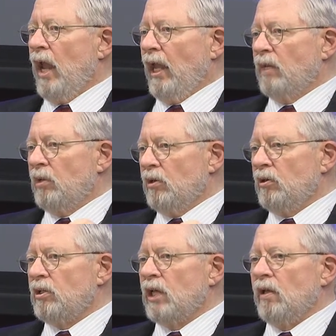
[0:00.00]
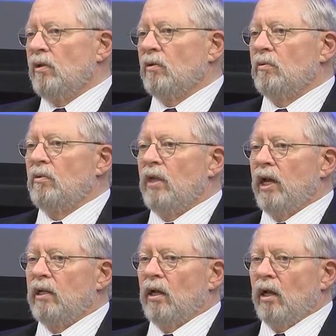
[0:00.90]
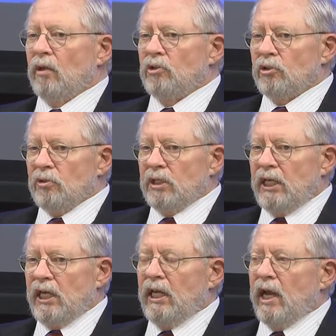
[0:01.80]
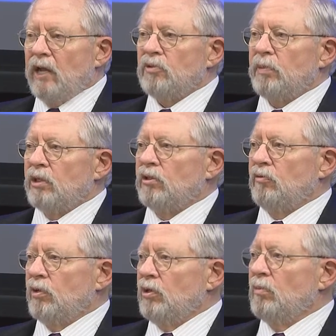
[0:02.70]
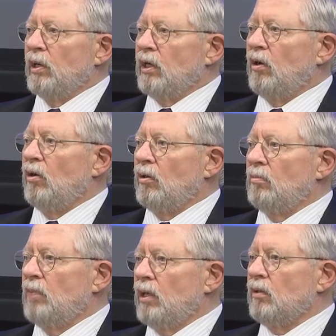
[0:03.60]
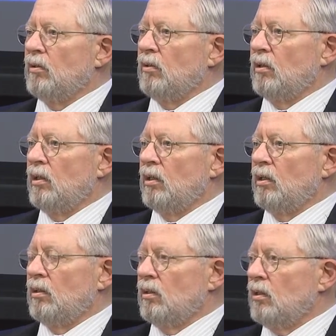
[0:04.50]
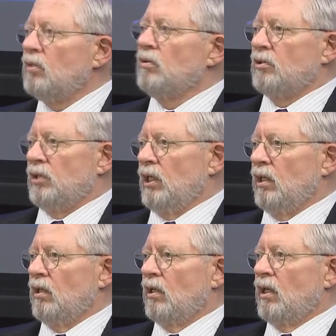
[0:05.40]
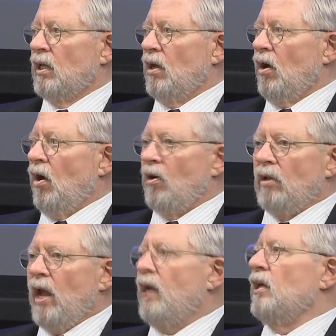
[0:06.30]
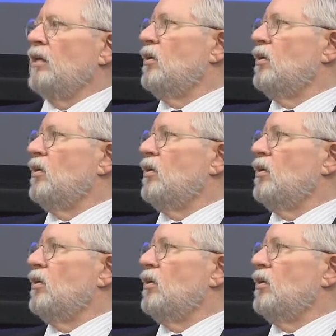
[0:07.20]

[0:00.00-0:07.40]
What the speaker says: And I'm here to tell you that certain key aspects of what you might call medical literacy are lacking